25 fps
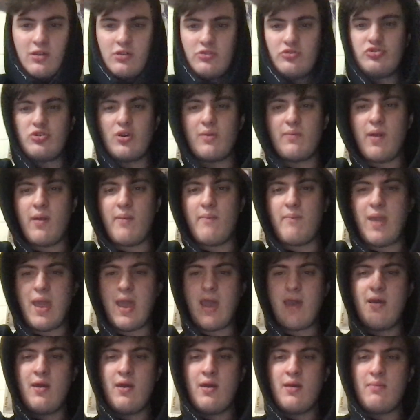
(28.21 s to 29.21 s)
drummer
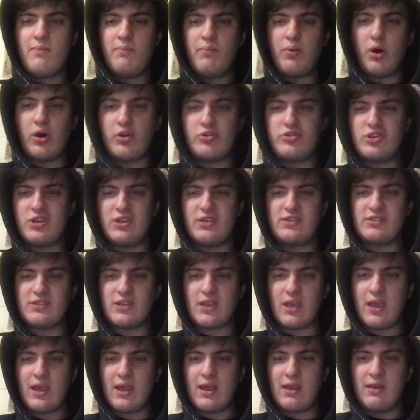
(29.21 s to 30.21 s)
Matt Bodges,
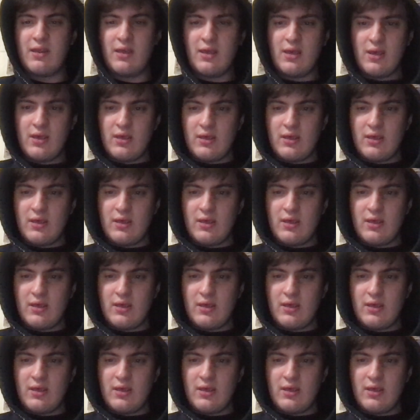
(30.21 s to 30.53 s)
and